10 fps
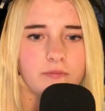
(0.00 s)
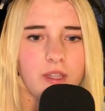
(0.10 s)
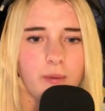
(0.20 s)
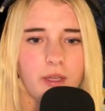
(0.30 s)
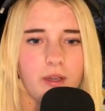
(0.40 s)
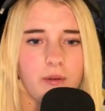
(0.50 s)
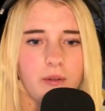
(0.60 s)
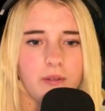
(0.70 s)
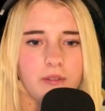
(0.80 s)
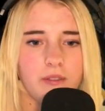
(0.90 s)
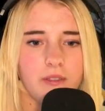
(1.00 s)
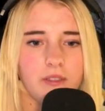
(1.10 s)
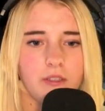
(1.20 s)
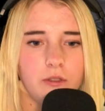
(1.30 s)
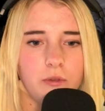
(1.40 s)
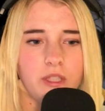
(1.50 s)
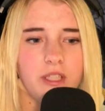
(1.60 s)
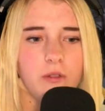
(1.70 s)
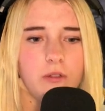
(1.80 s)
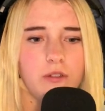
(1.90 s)
There we go. Two
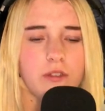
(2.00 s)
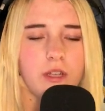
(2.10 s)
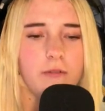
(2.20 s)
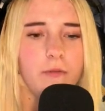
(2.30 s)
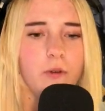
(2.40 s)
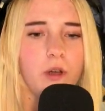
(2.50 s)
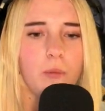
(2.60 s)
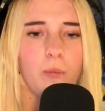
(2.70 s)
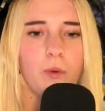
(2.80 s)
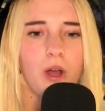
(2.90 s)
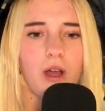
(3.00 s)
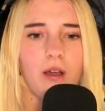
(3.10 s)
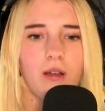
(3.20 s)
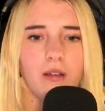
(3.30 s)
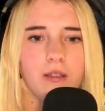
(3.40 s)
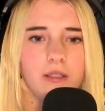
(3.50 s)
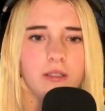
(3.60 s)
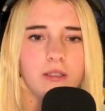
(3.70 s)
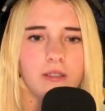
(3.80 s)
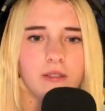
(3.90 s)
sickles for moi.
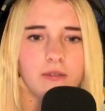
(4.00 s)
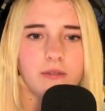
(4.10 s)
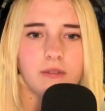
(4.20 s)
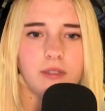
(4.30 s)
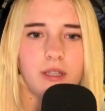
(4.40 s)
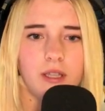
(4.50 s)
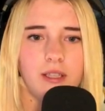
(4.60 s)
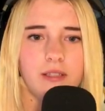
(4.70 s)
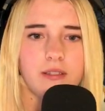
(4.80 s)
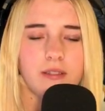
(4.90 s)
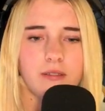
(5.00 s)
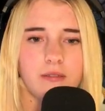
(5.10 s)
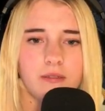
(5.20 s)
Nice.